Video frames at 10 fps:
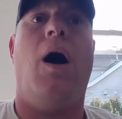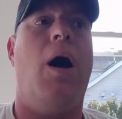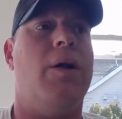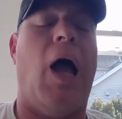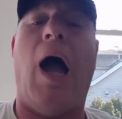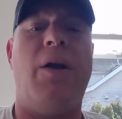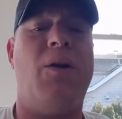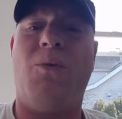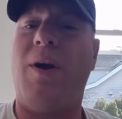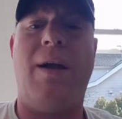I don't
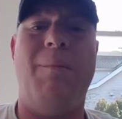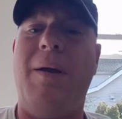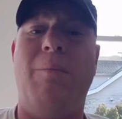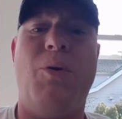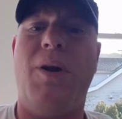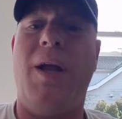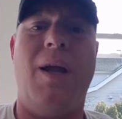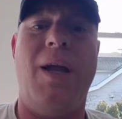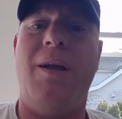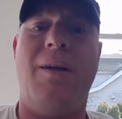recommend putting
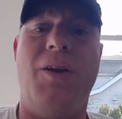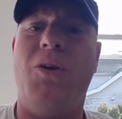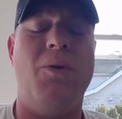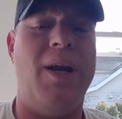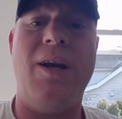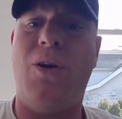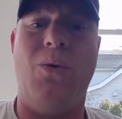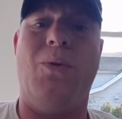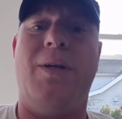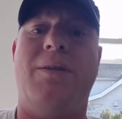in. You don't need
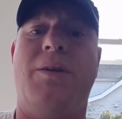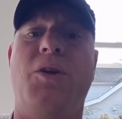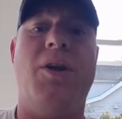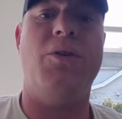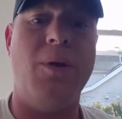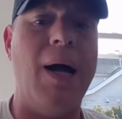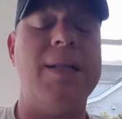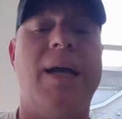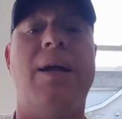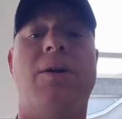coolant. You can do that
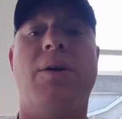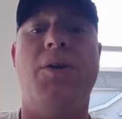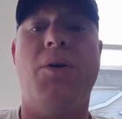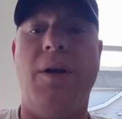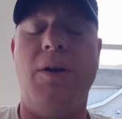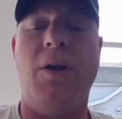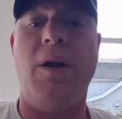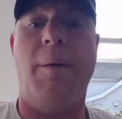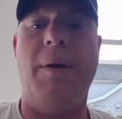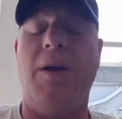later. You don't
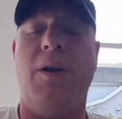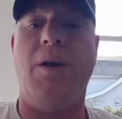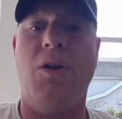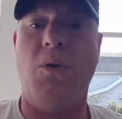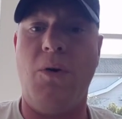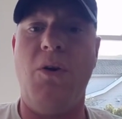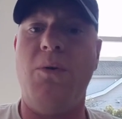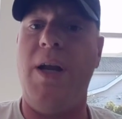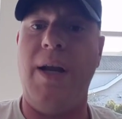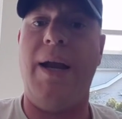need
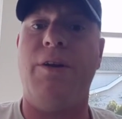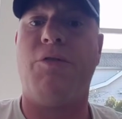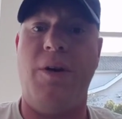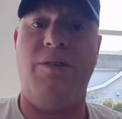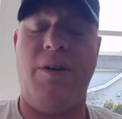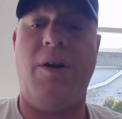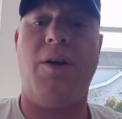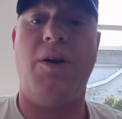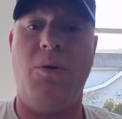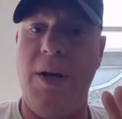antifreeze in there. You
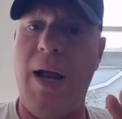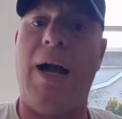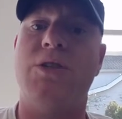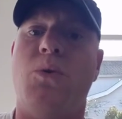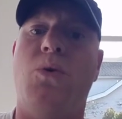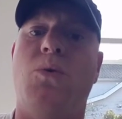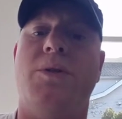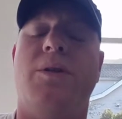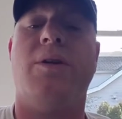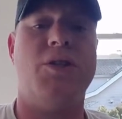don't need actual coolant in
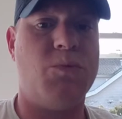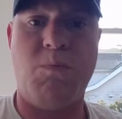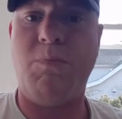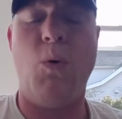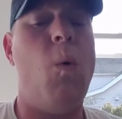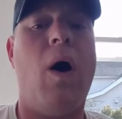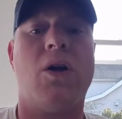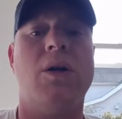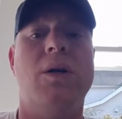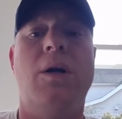there. Just put water.
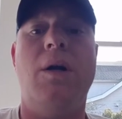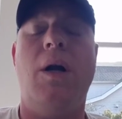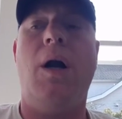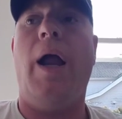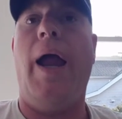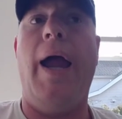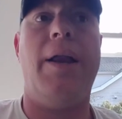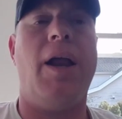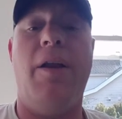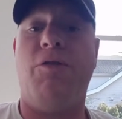
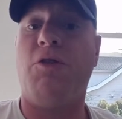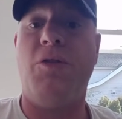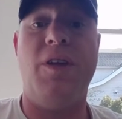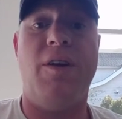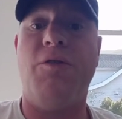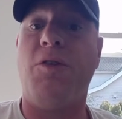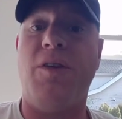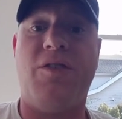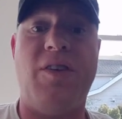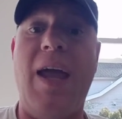And for the
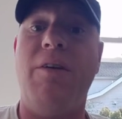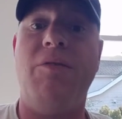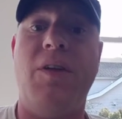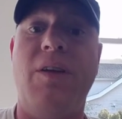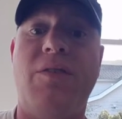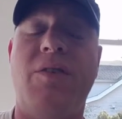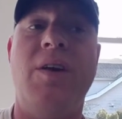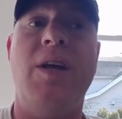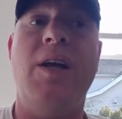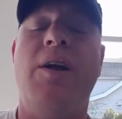sake of this,
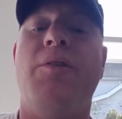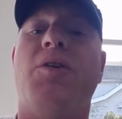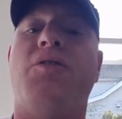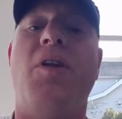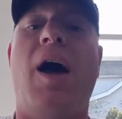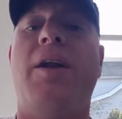there's not enough